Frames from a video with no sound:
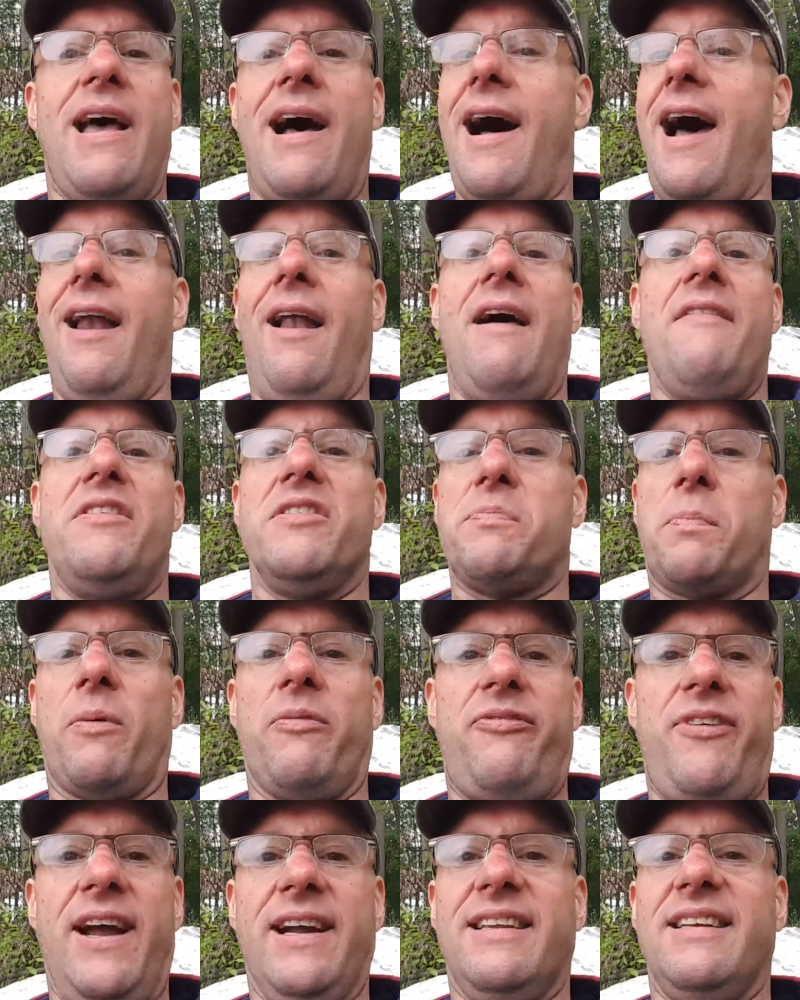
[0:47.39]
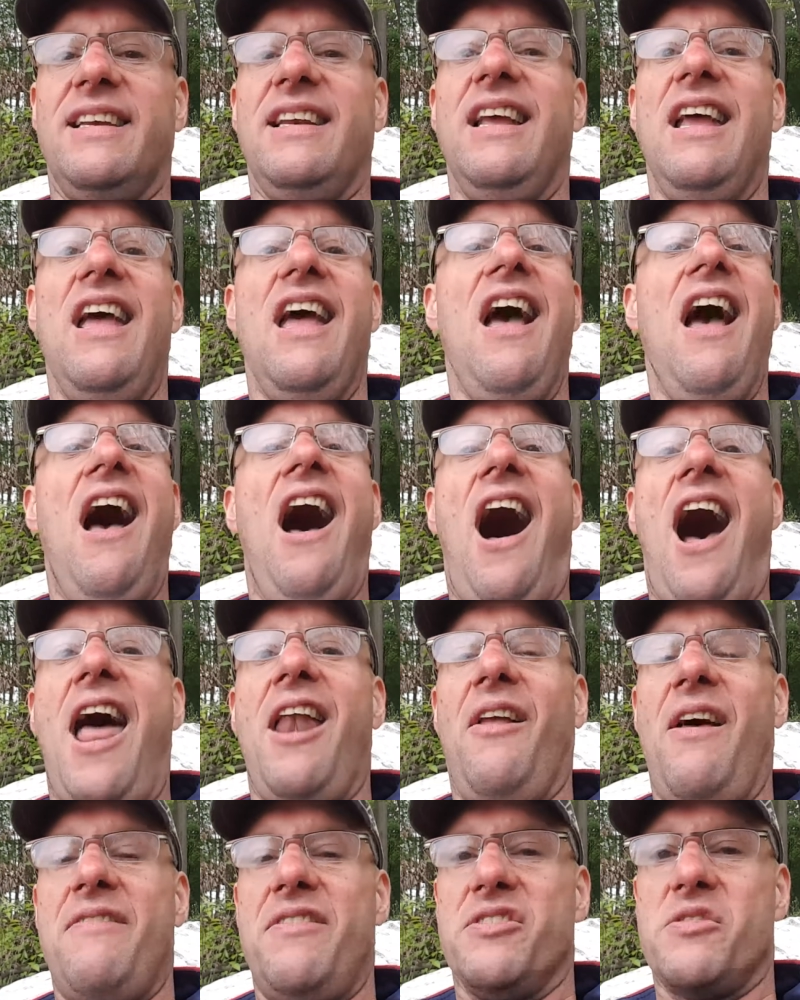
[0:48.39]
Now, I don't have this perfected, I
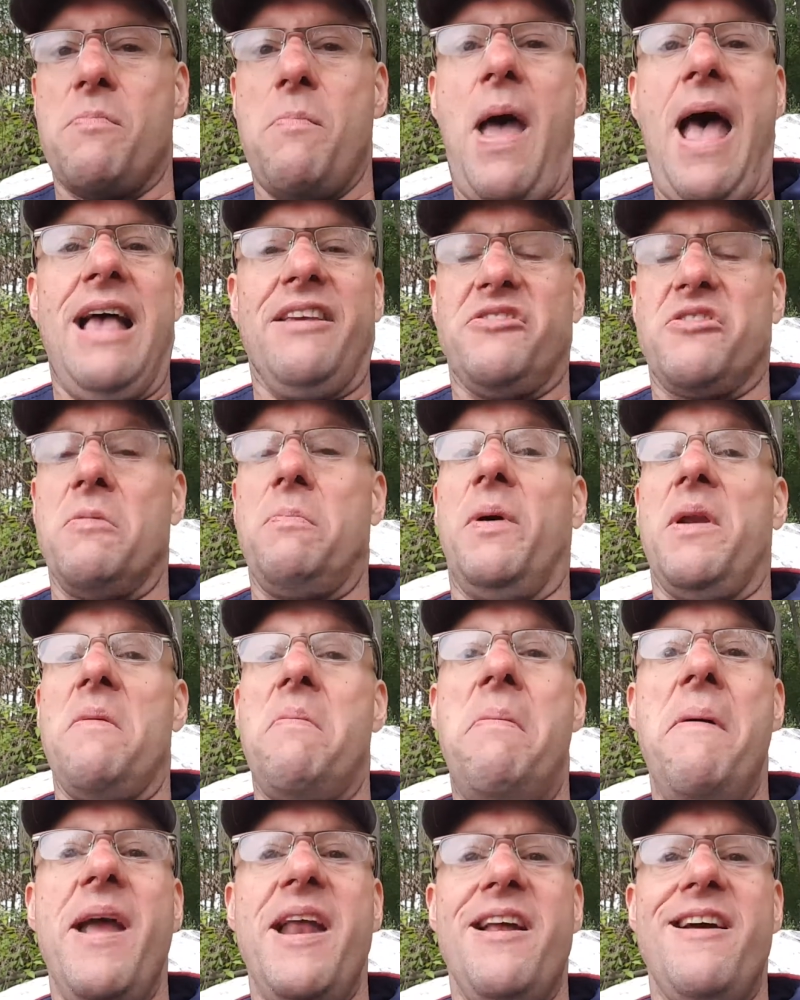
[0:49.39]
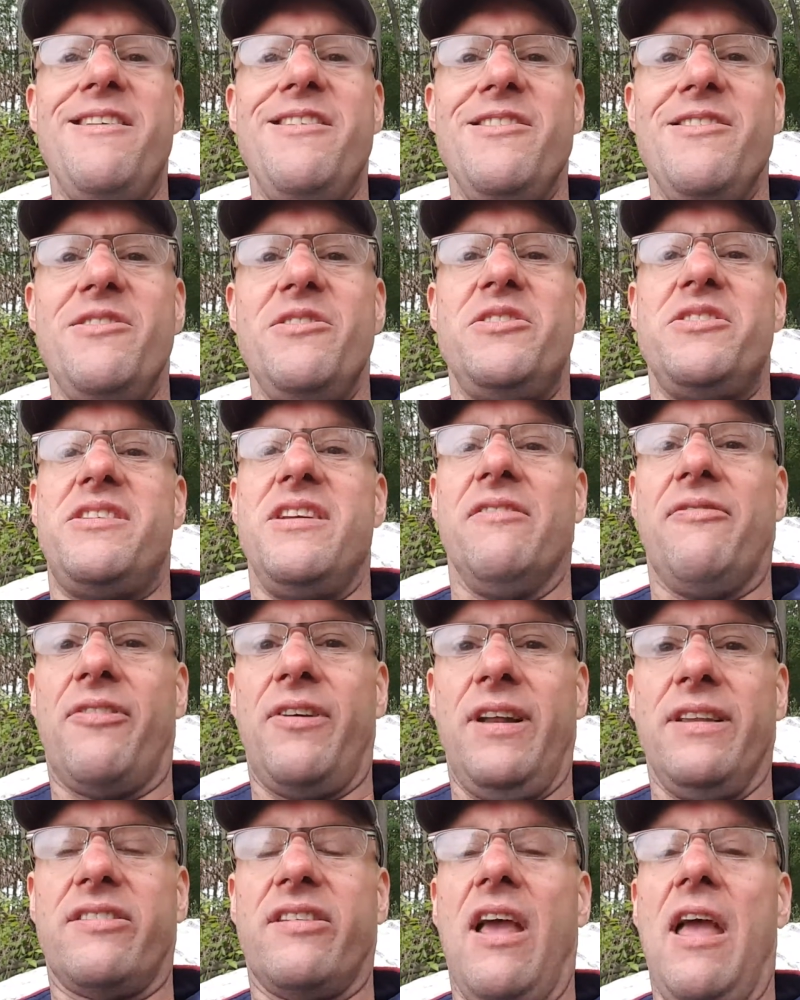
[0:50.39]
don't have this mastered, but it made a huge
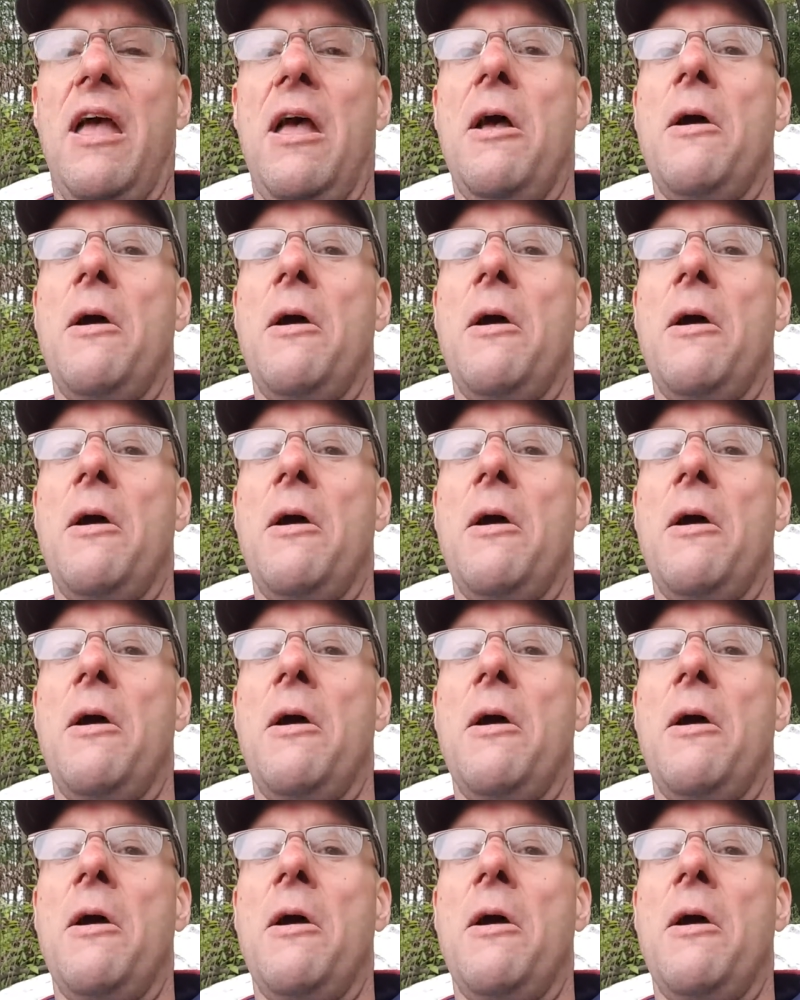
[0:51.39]
difference.